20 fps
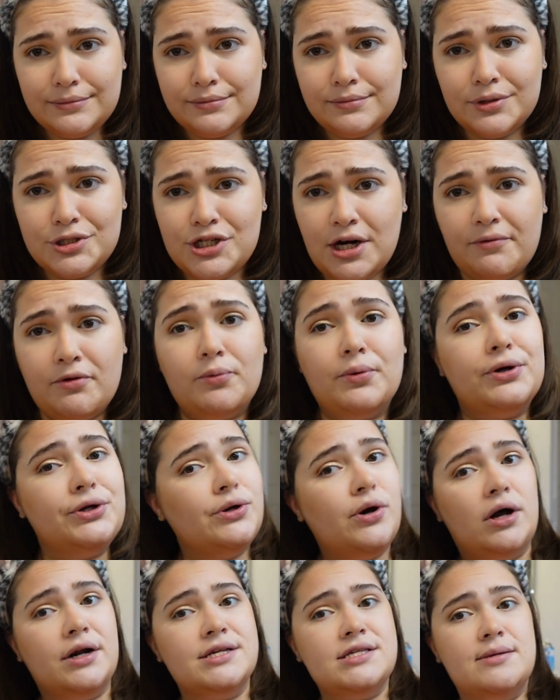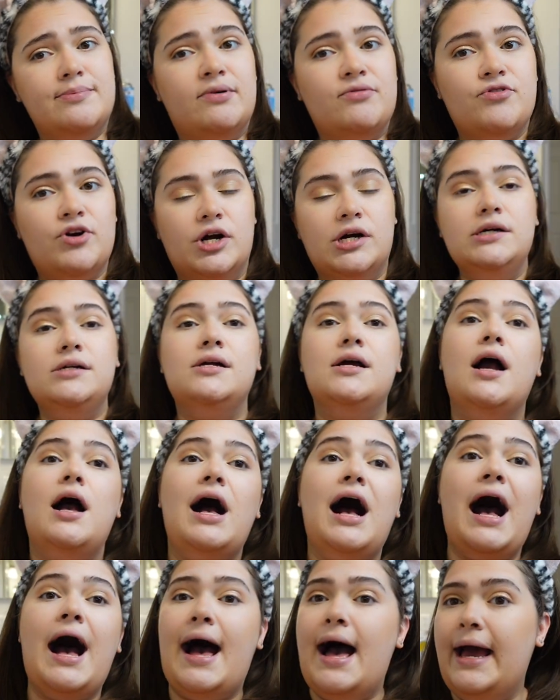whichever one you honestly prefer.
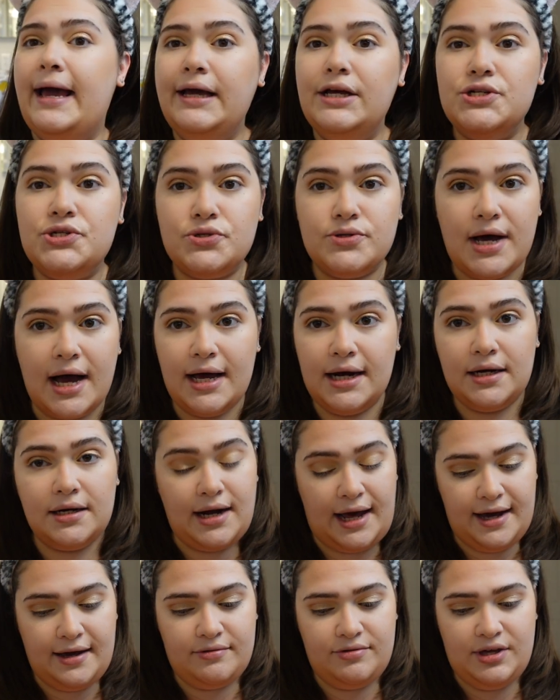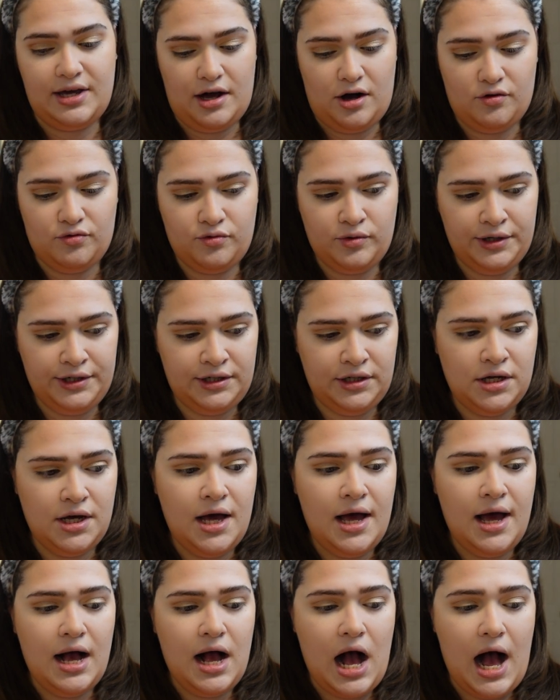I do not like the e.l.f. one.
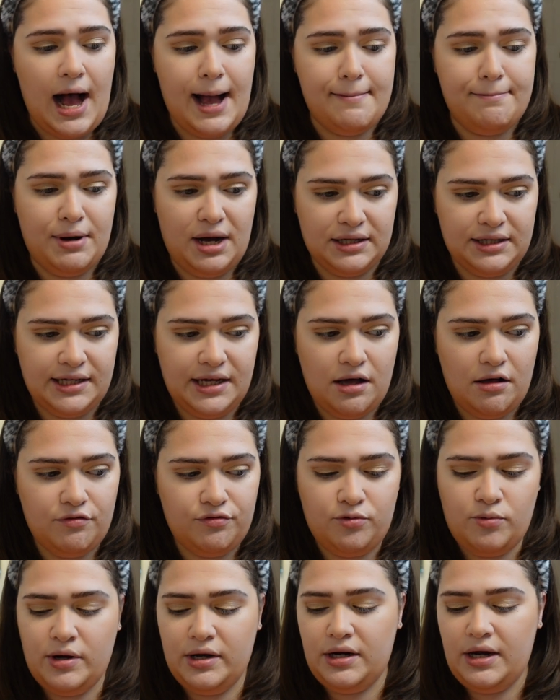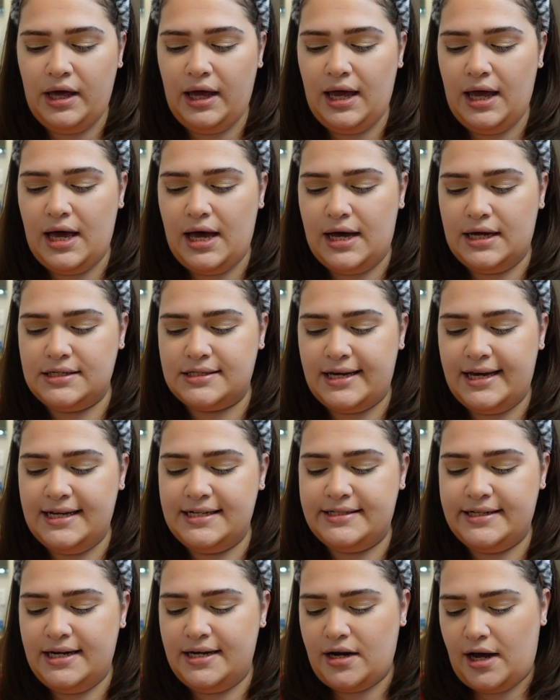I bought the e.l.f. one and it
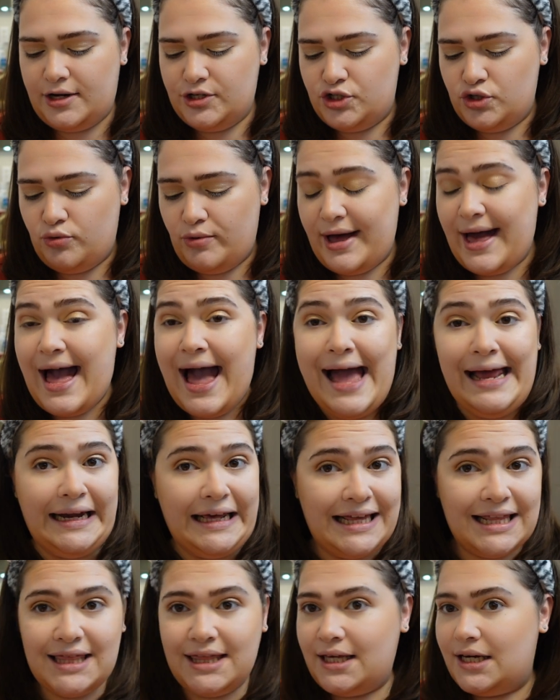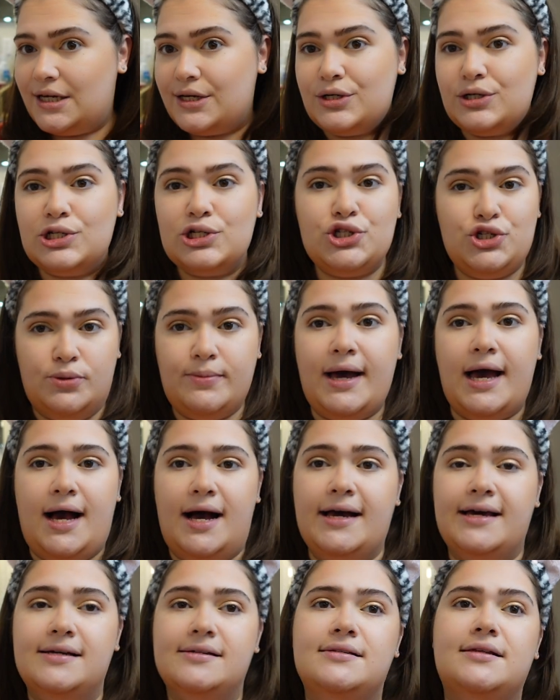did not do anything to
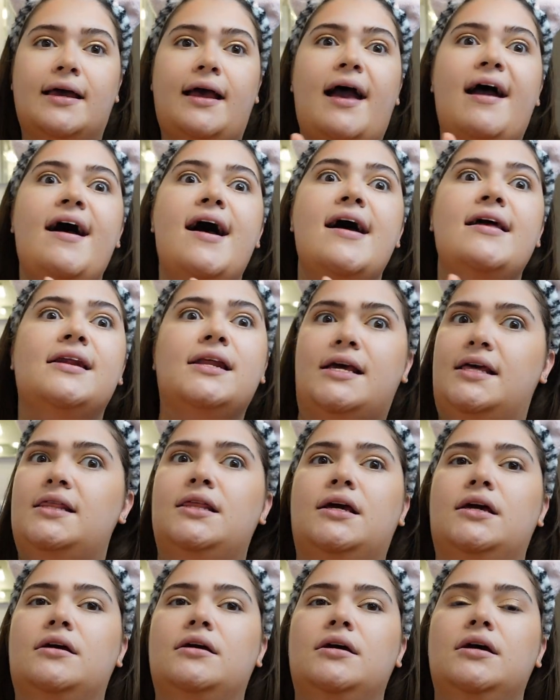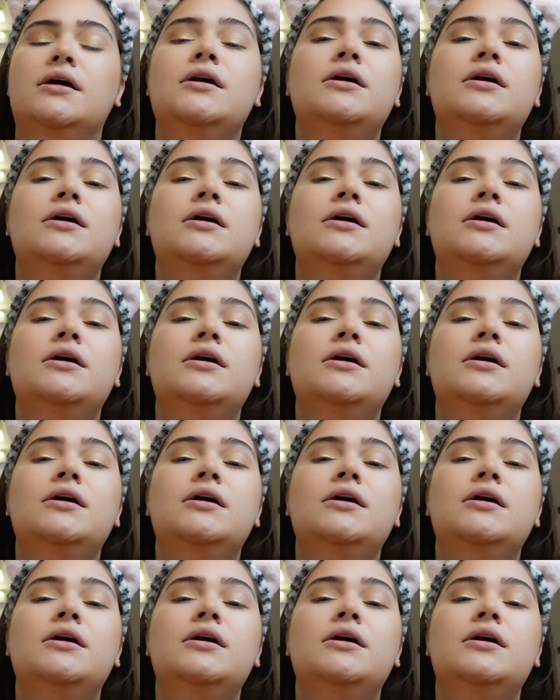my eyes. Like anything.